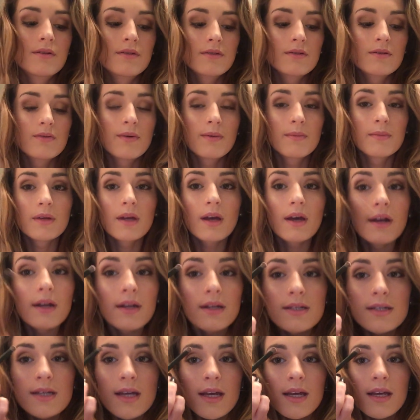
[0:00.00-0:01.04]
So I'm kind
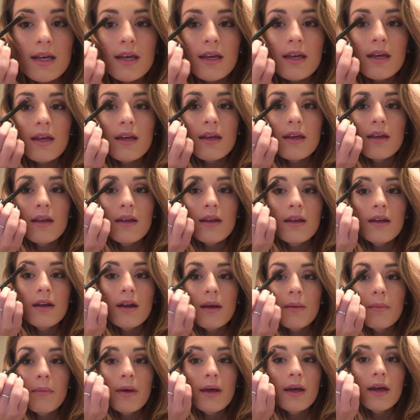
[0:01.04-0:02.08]
of taking it and
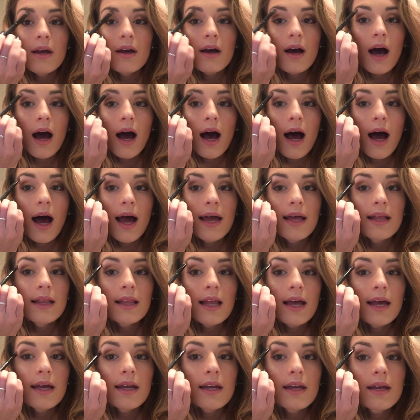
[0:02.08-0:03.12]
I'm like
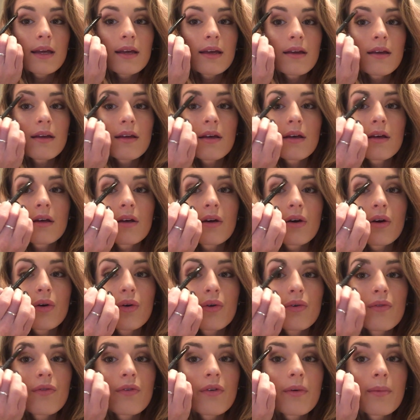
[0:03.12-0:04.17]
highlighting
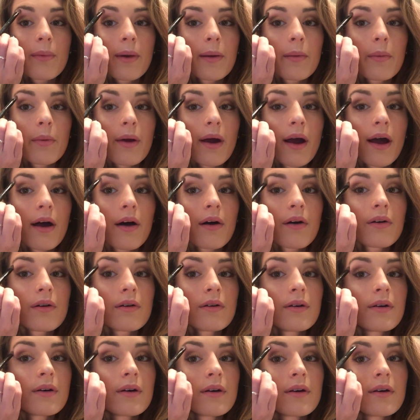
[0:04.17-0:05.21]
over my
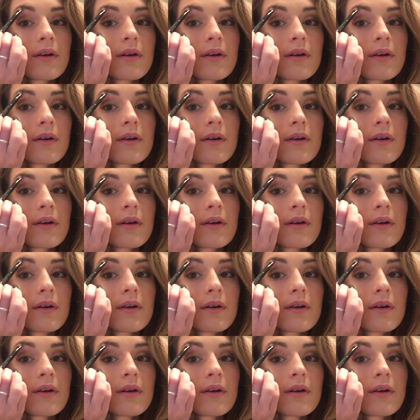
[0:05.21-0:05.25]
brow.